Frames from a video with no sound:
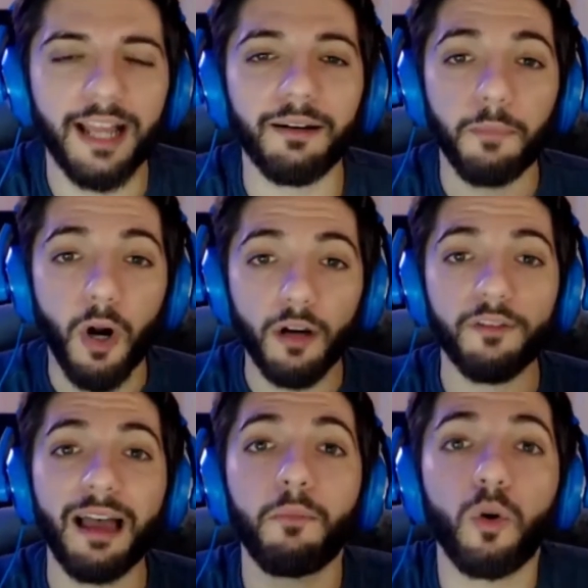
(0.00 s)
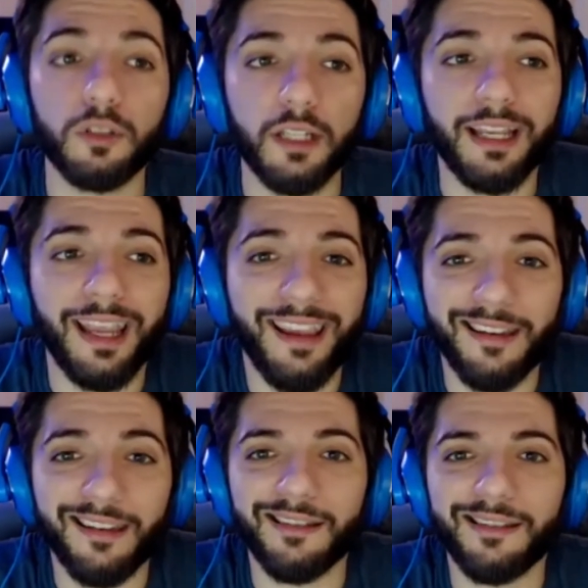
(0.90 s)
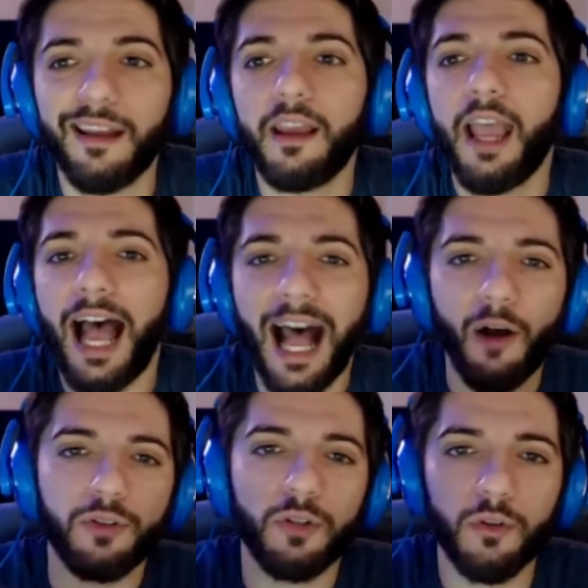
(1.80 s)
And part of that molding is, how